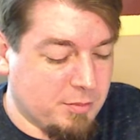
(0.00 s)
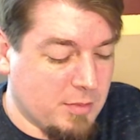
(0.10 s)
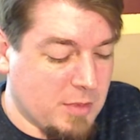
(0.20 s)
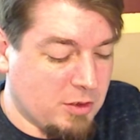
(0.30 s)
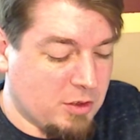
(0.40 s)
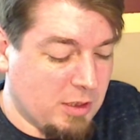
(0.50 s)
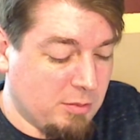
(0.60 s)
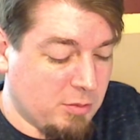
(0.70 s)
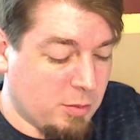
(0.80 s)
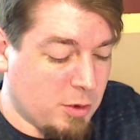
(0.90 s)
that
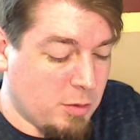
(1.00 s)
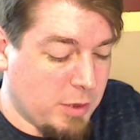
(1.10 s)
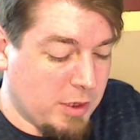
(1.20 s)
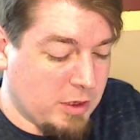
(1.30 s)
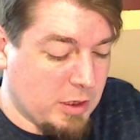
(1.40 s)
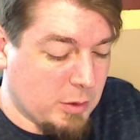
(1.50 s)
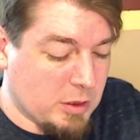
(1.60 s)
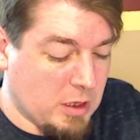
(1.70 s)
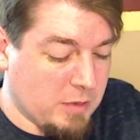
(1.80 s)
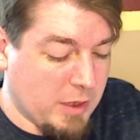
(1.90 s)
seems appropriate to go with
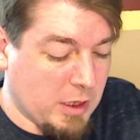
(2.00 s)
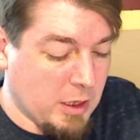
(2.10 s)
coffee.